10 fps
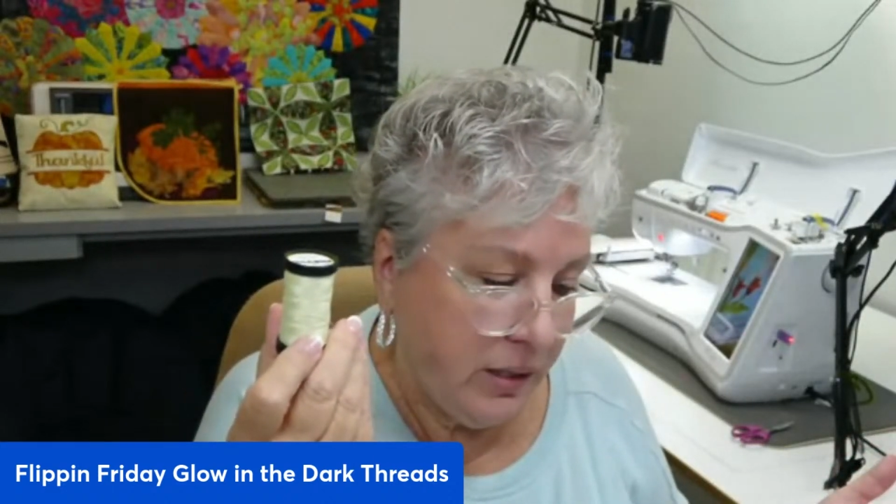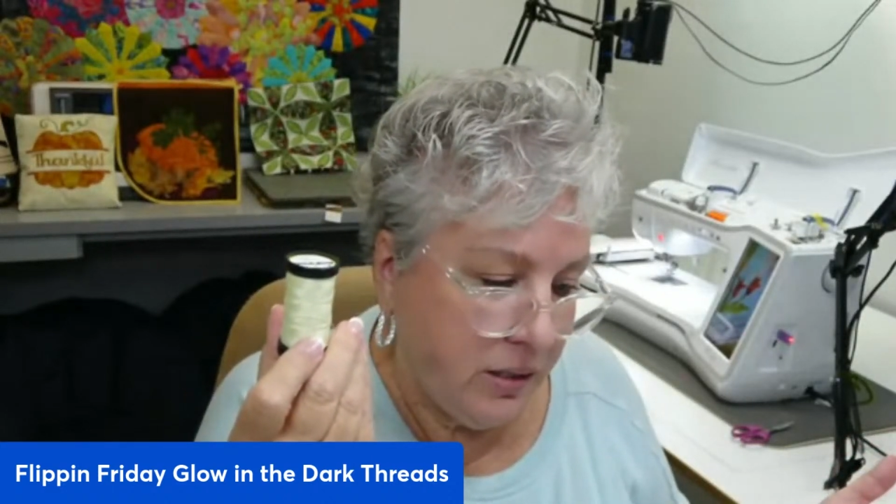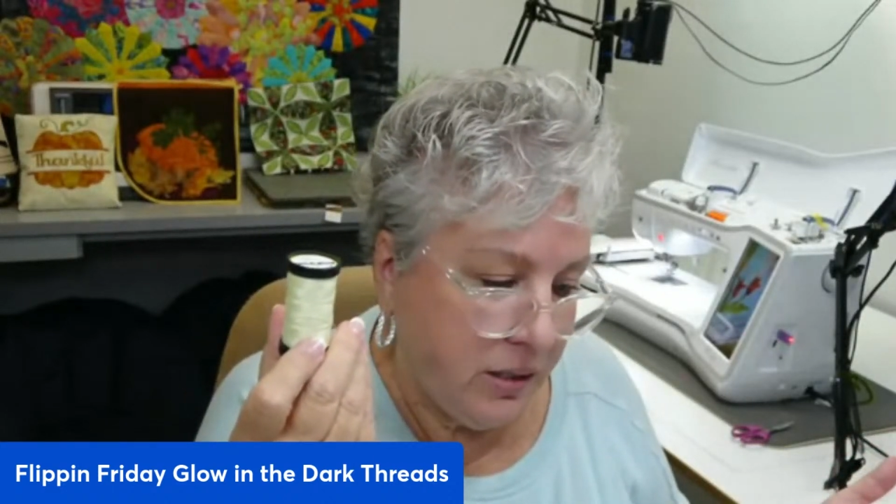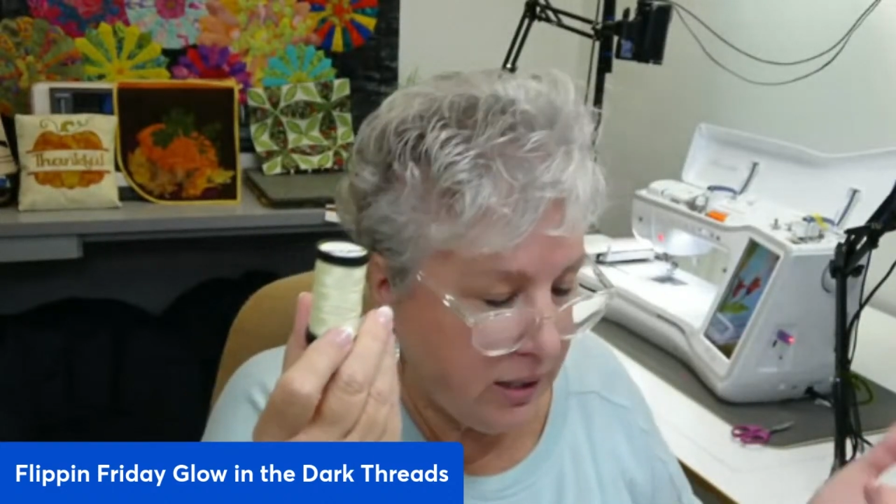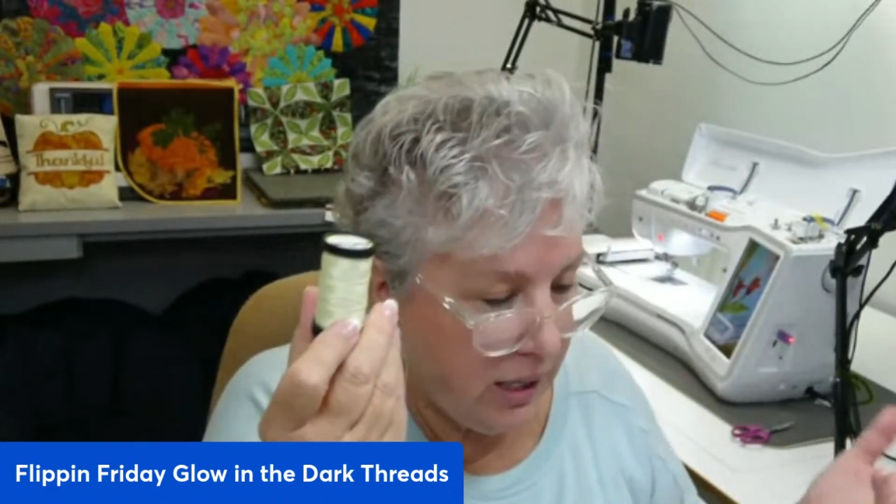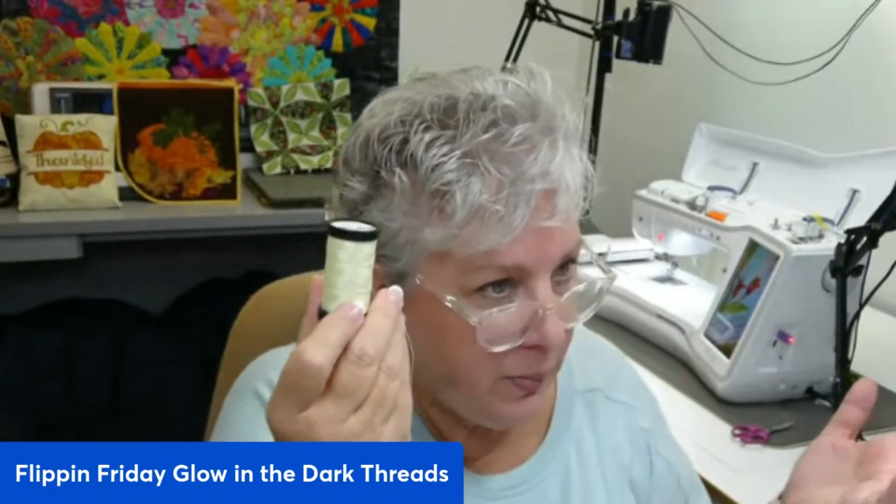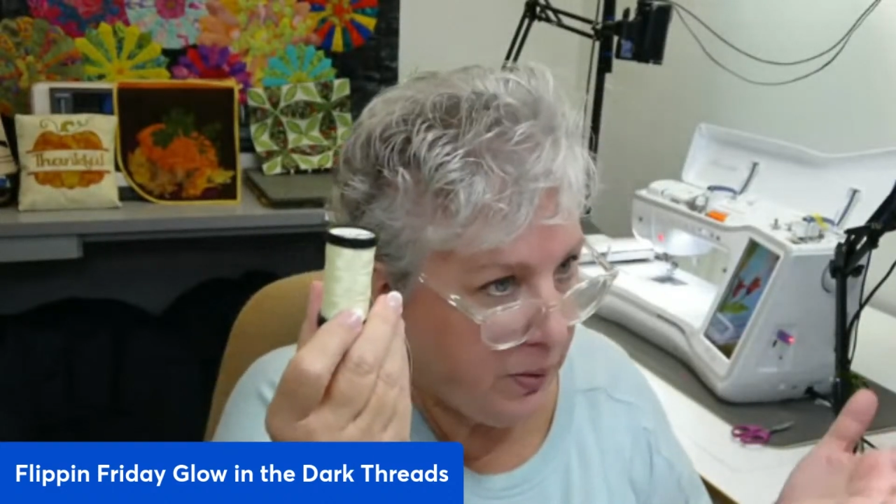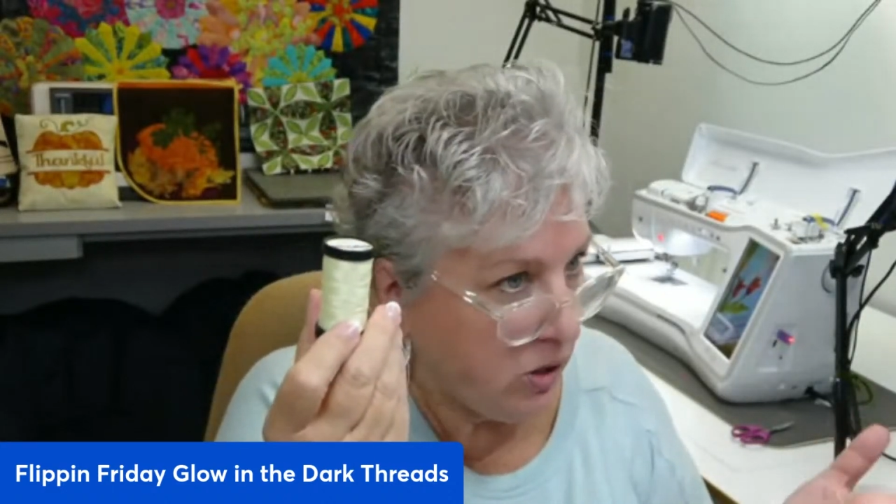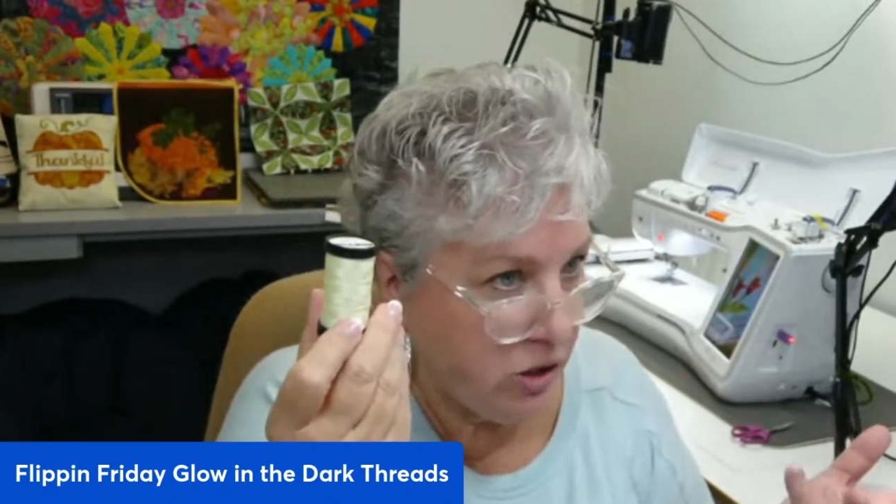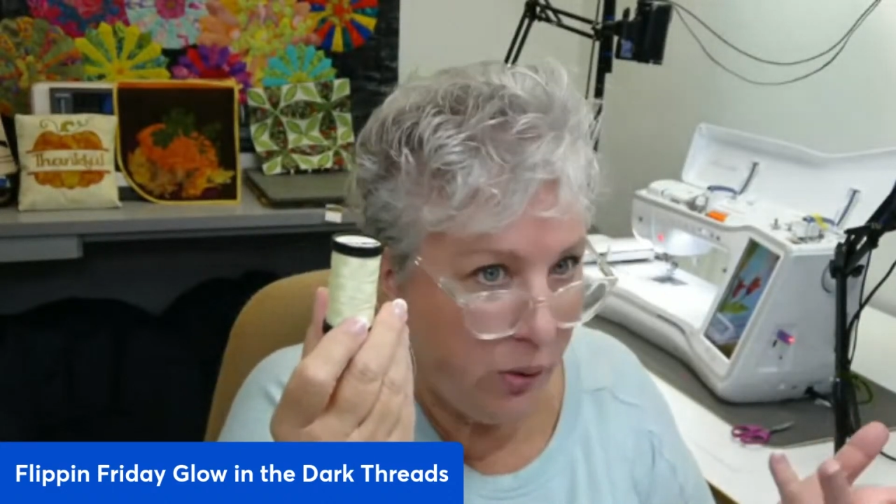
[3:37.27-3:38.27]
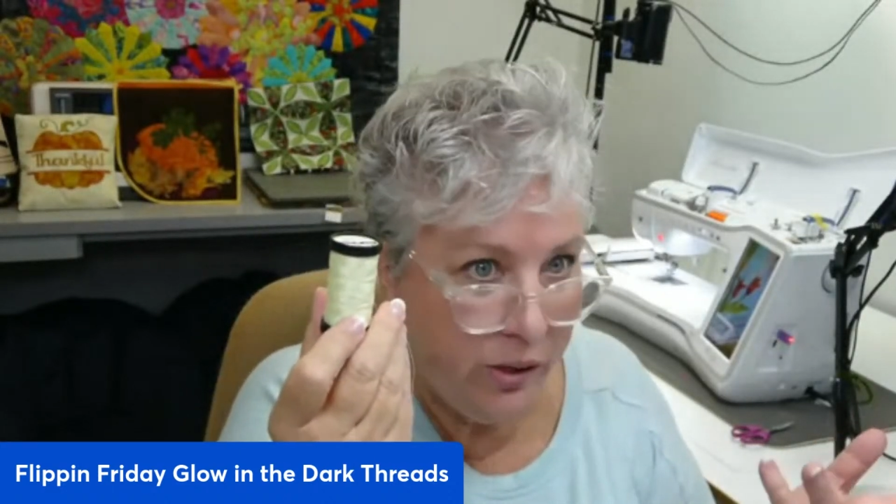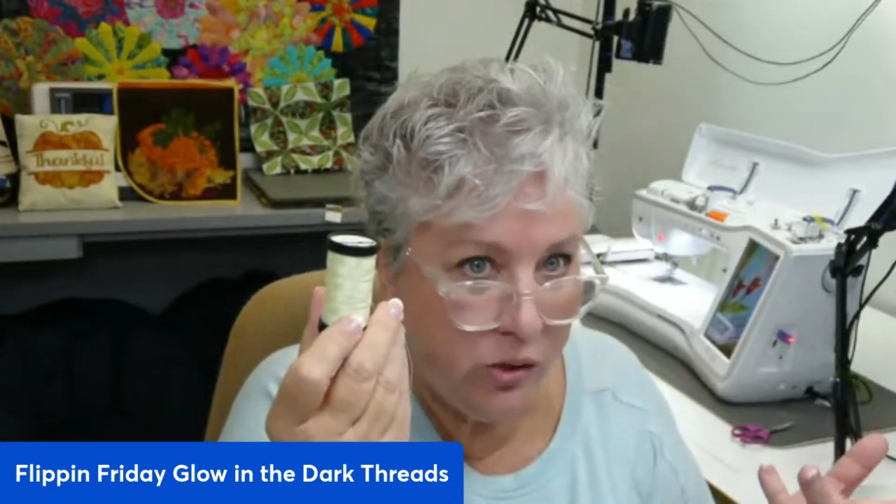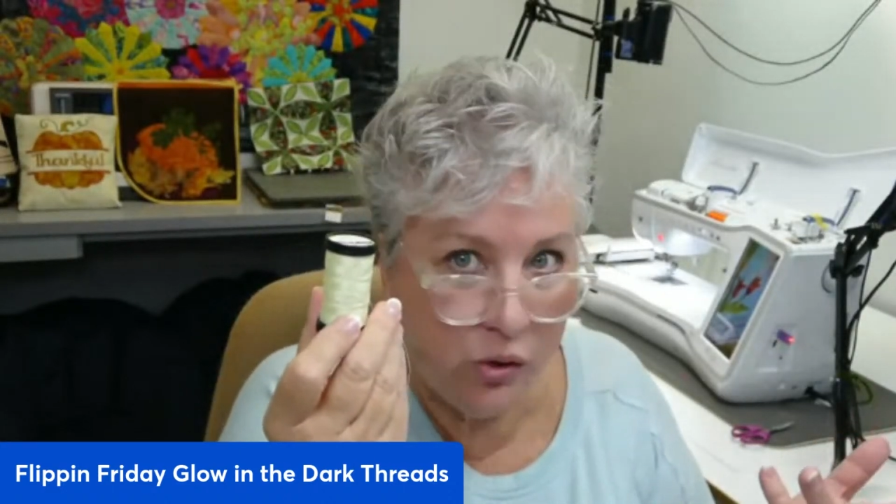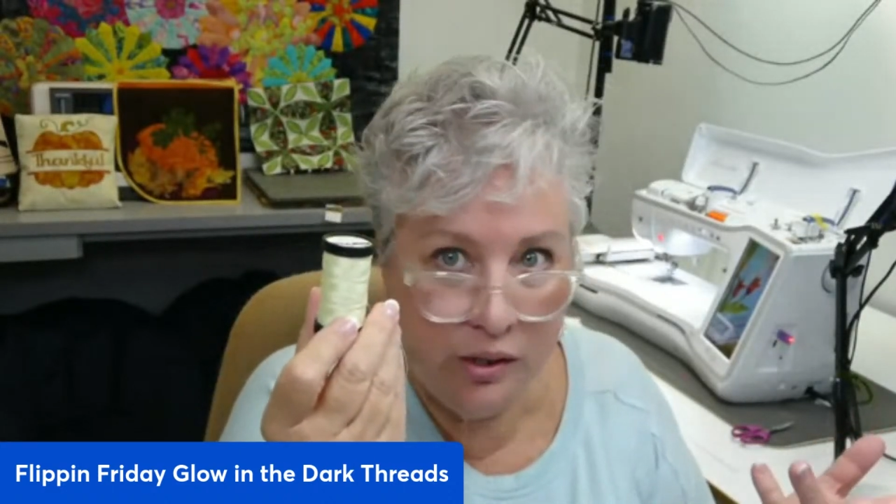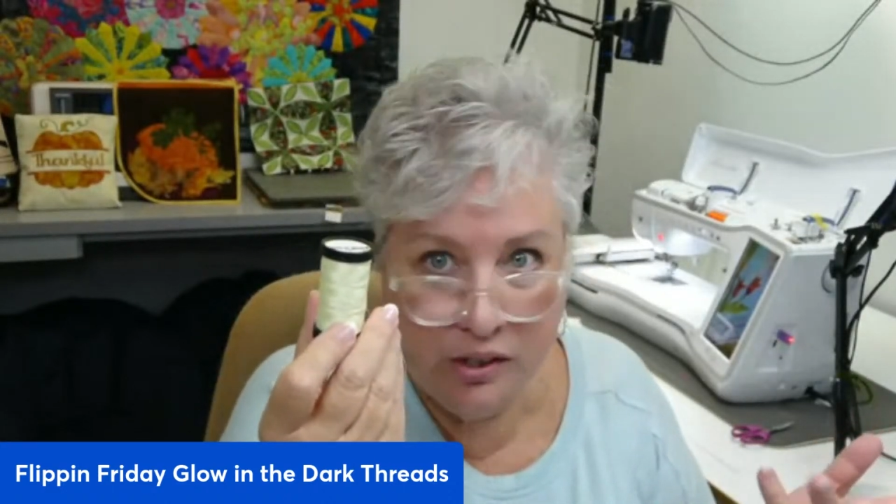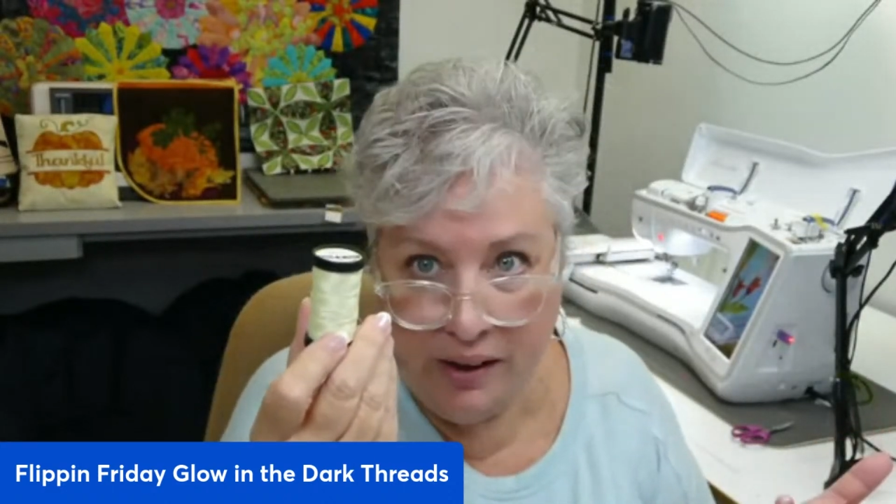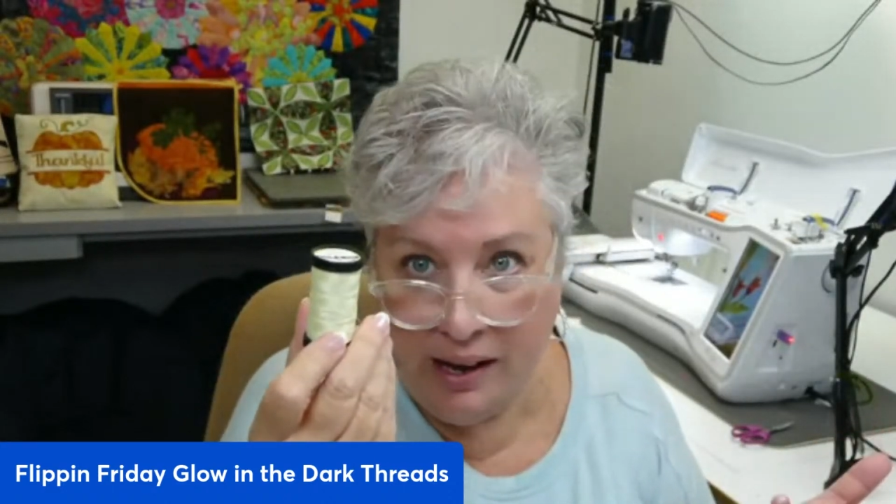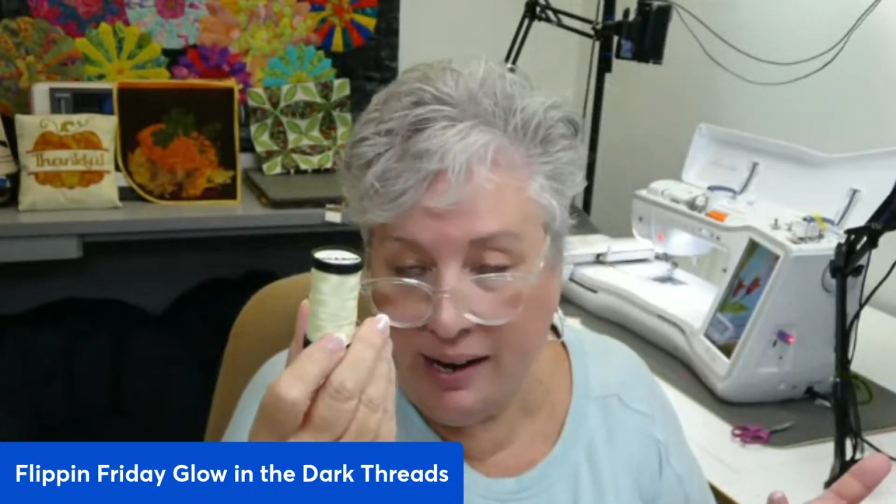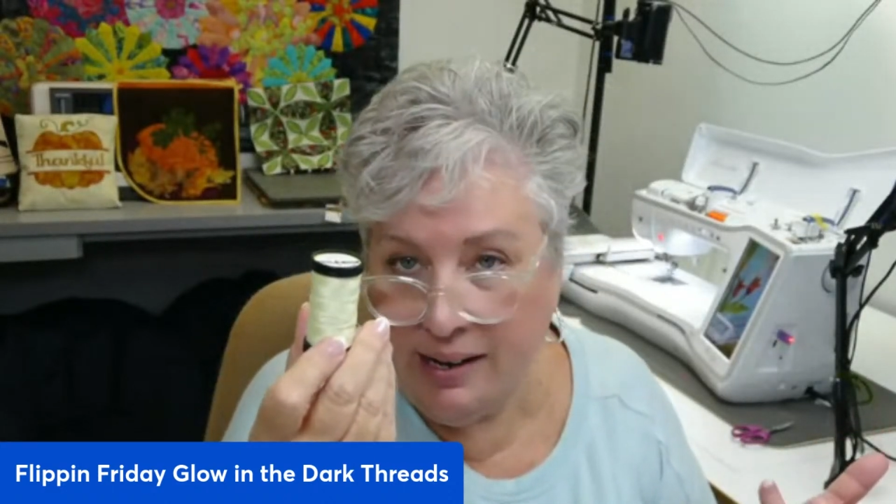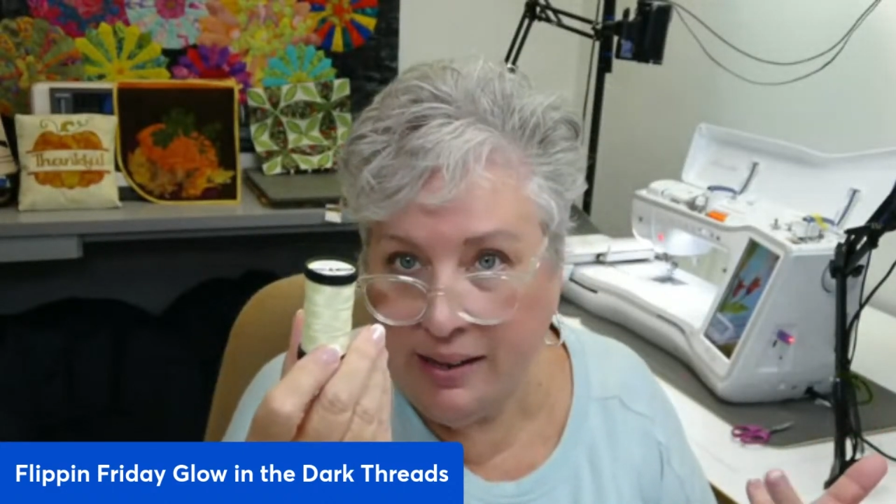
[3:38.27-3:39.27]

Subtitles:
Just keep it in your sewing drawer. It's fine.